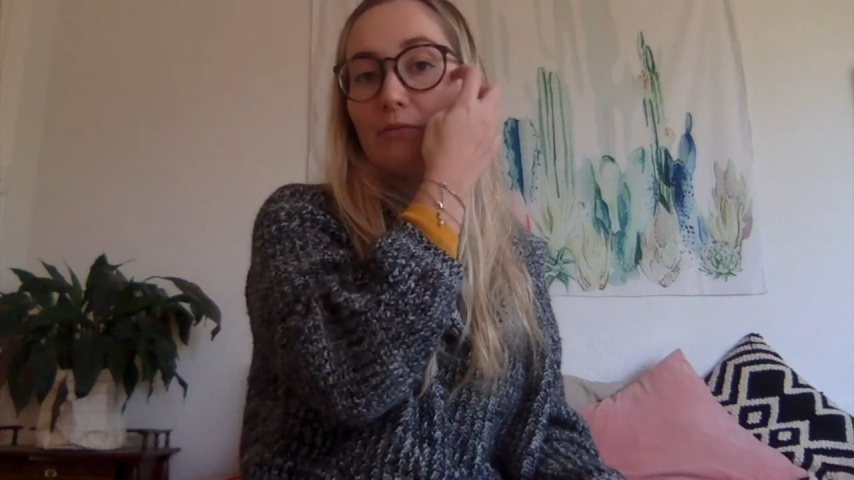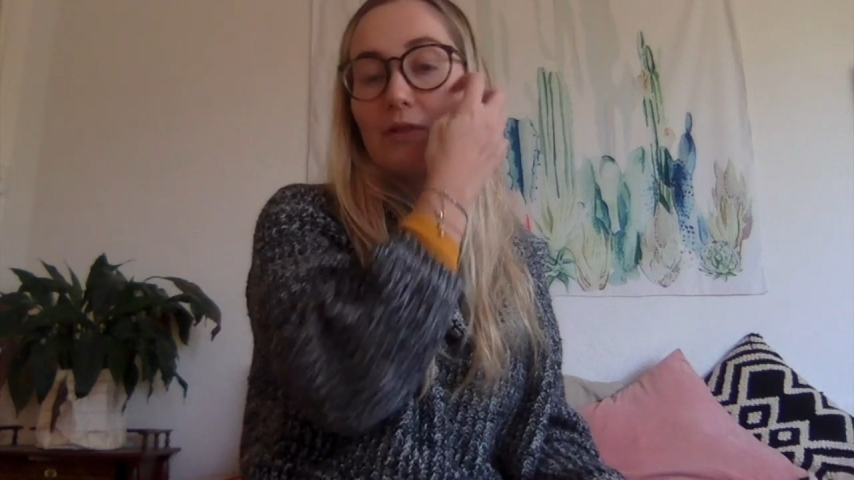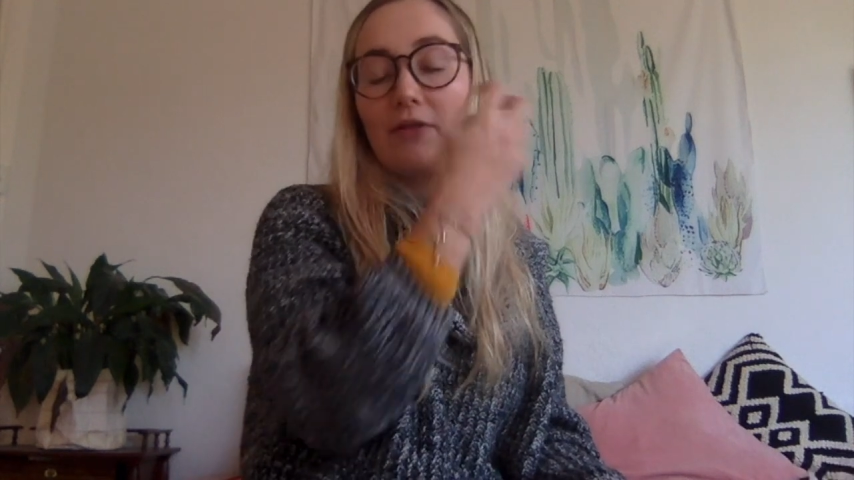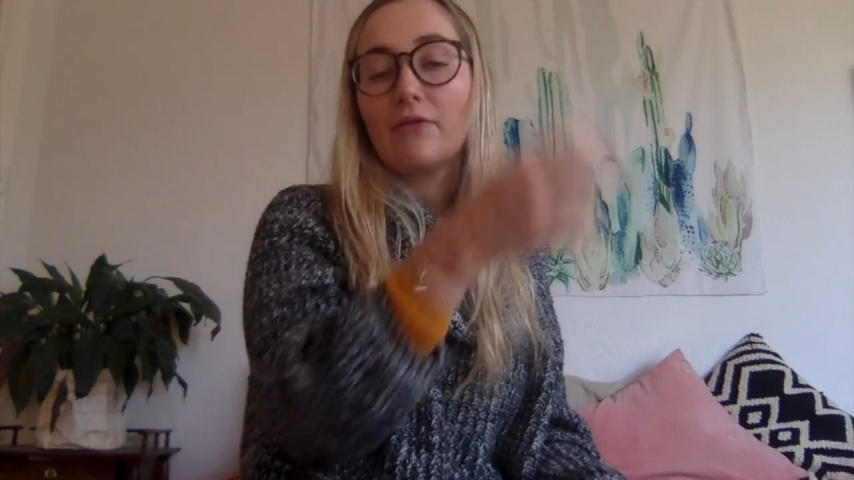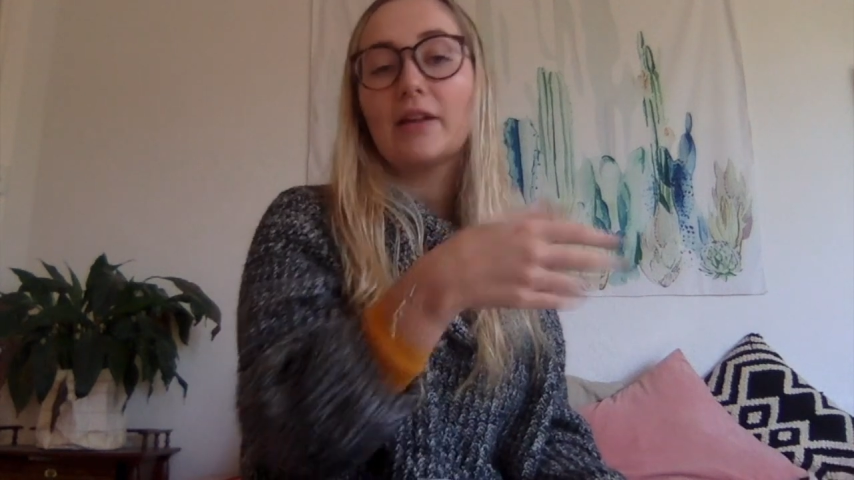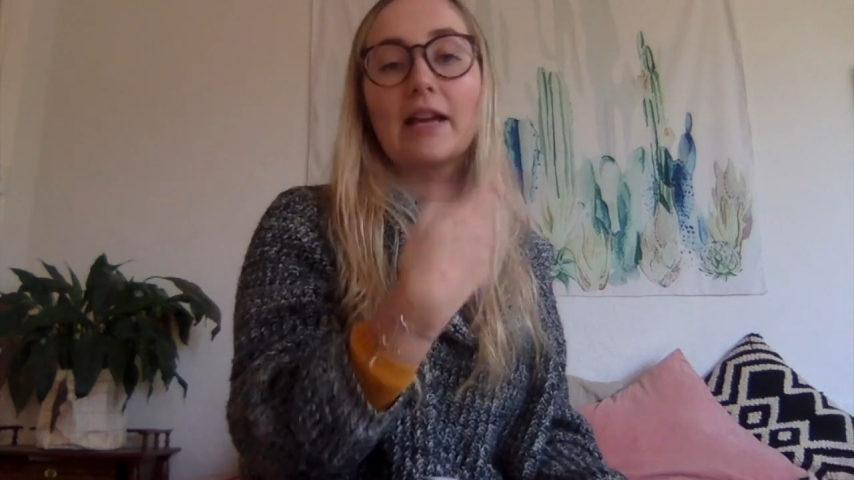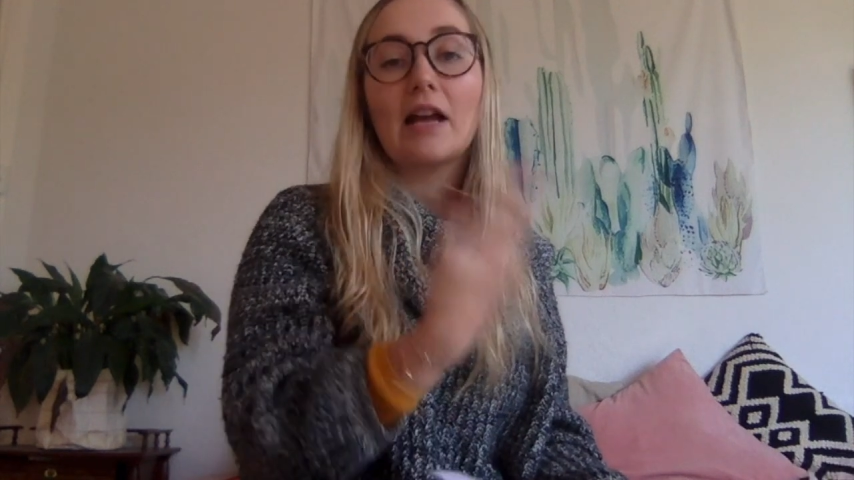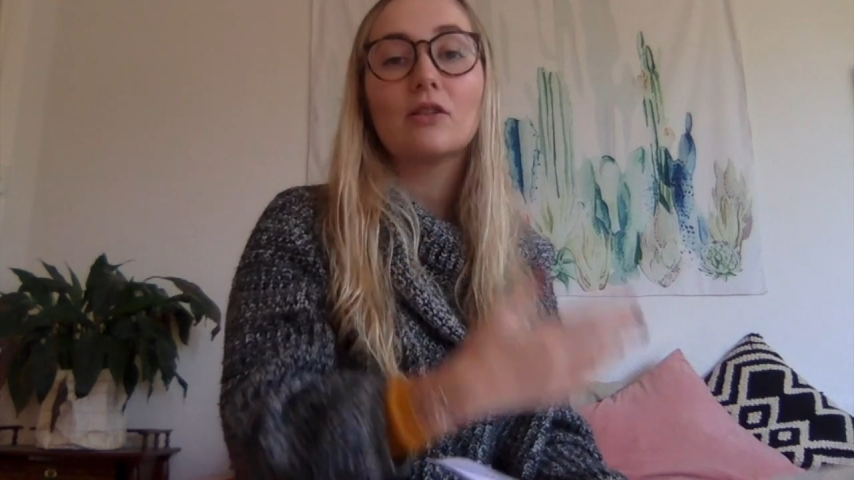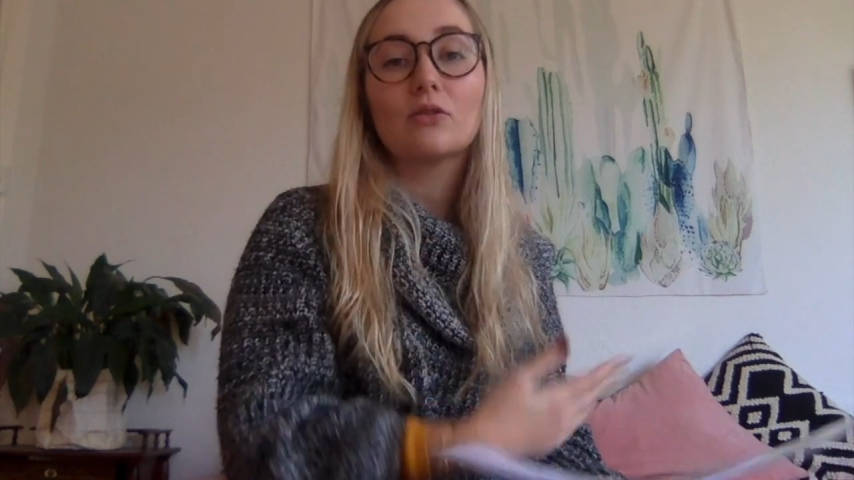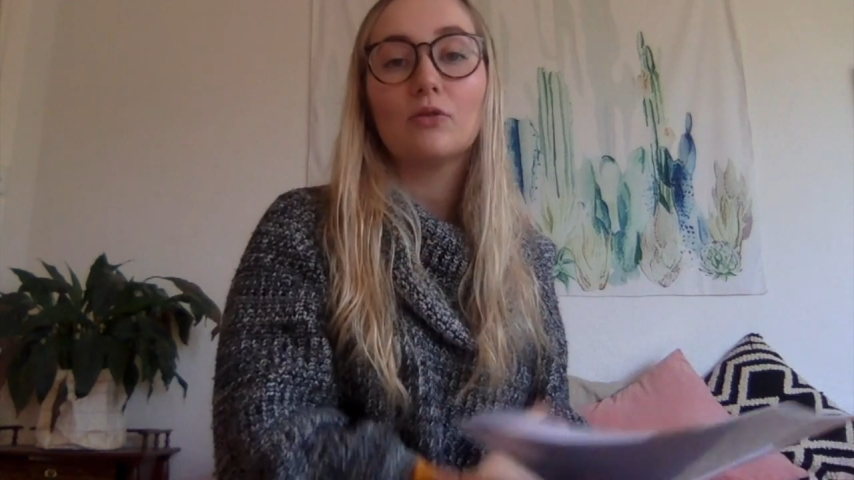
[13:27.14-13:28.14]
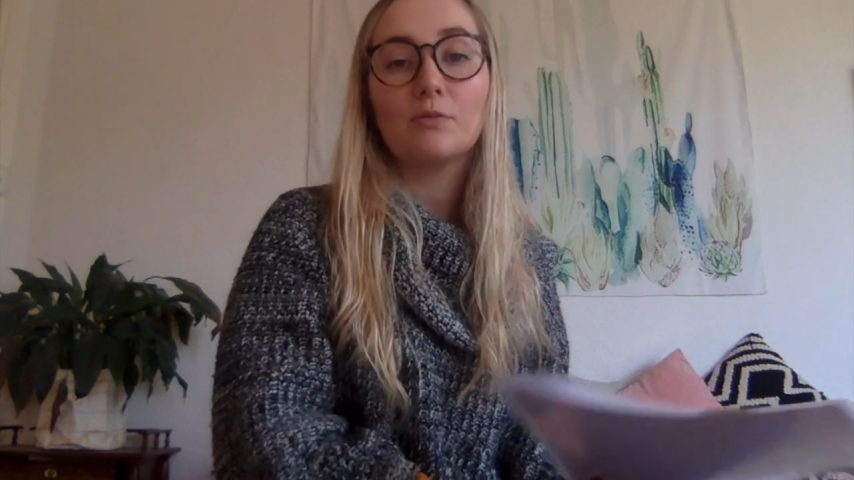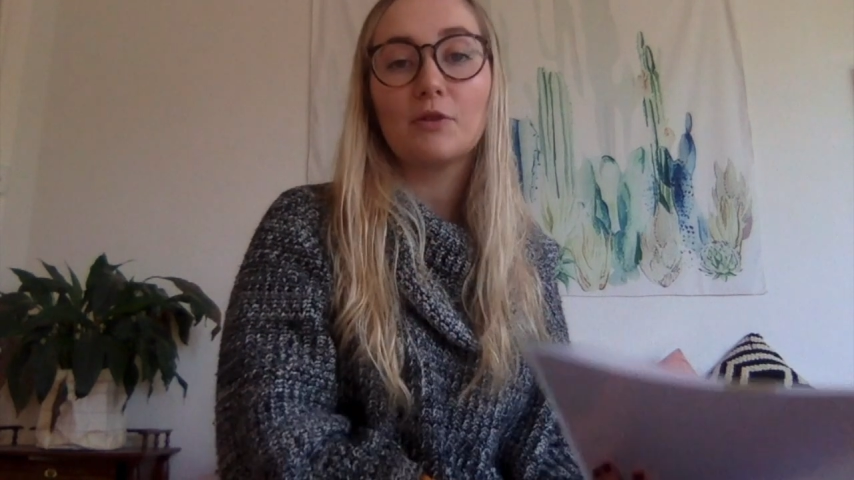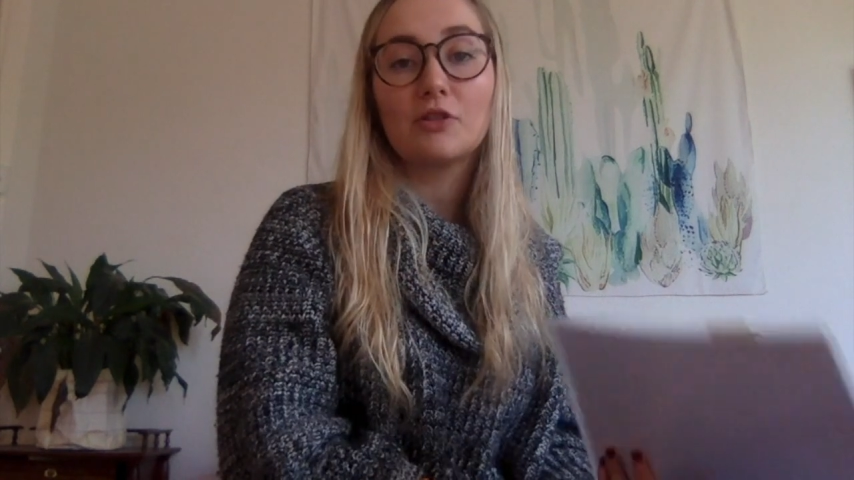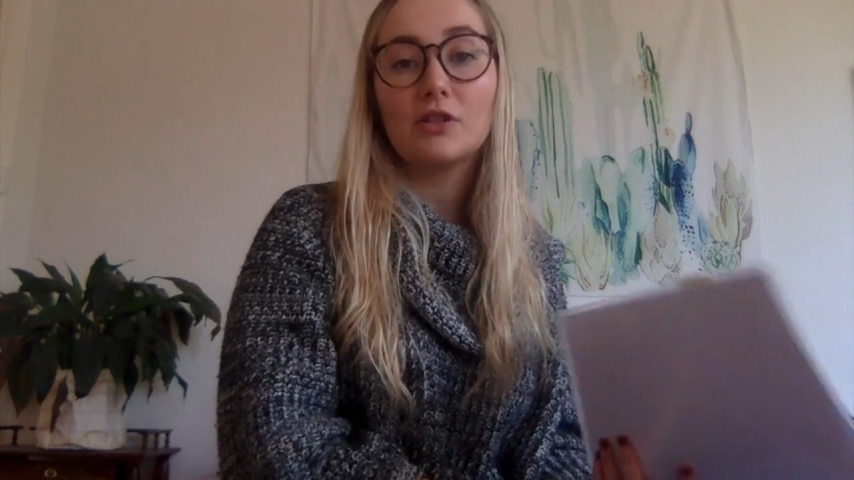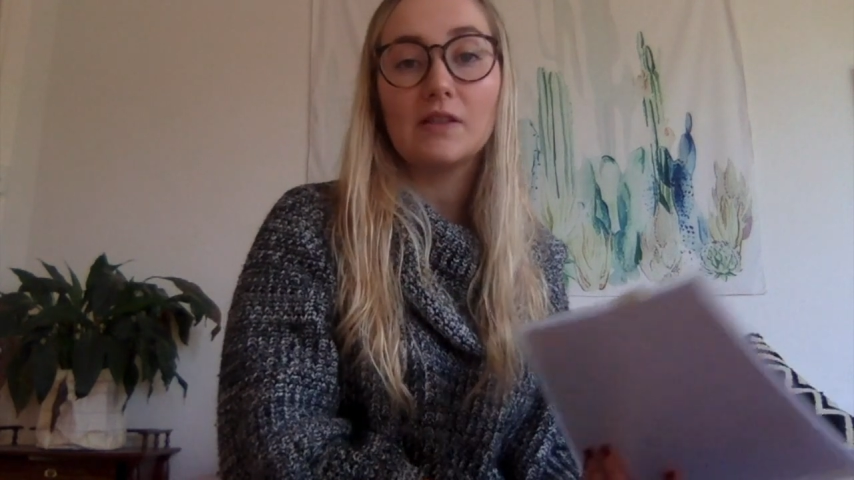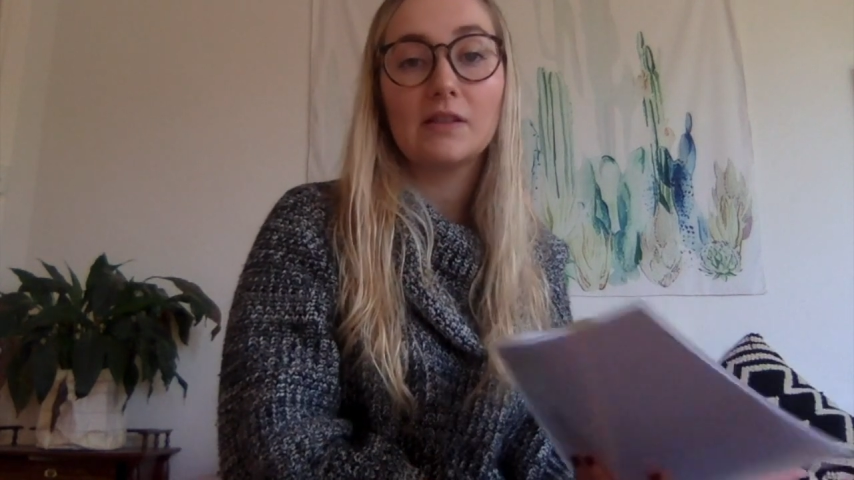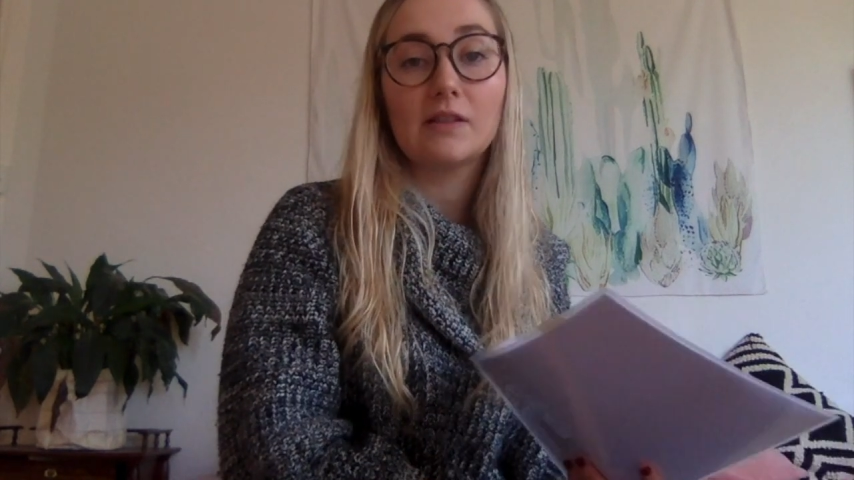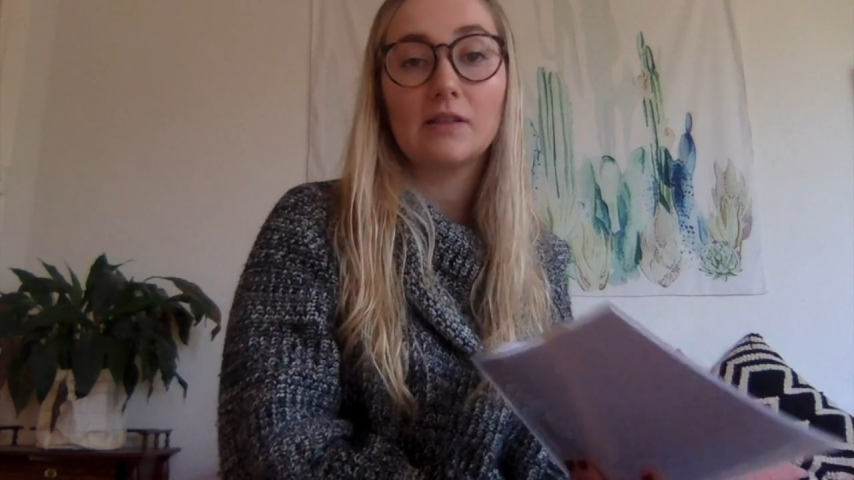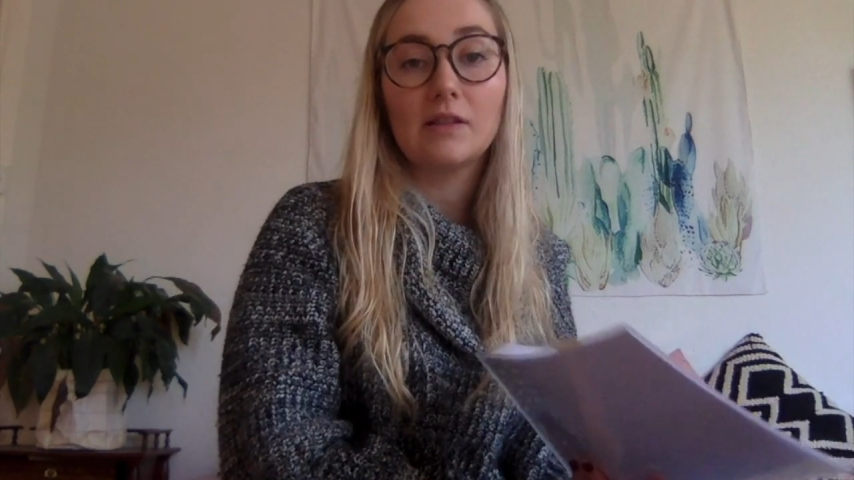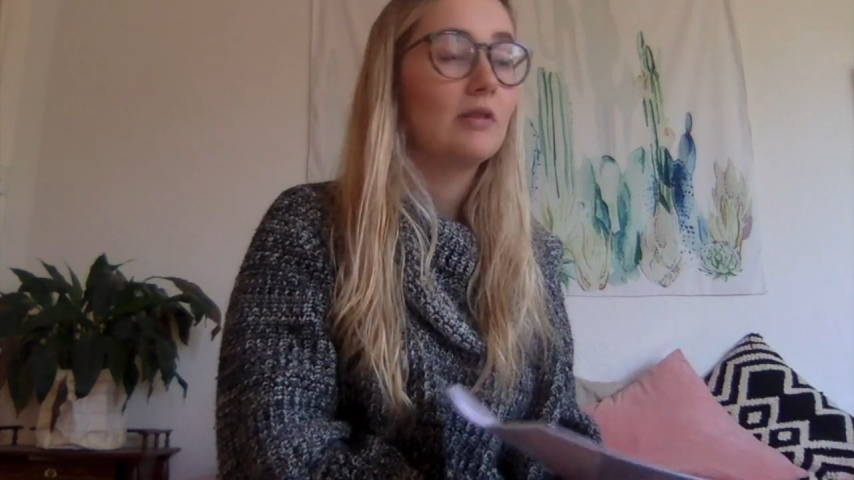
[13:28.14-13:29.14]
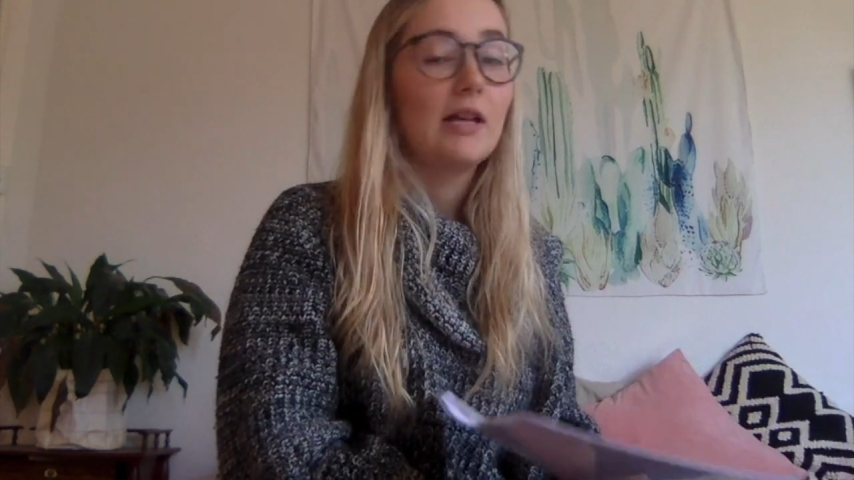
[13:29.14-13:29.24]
of like household purchases,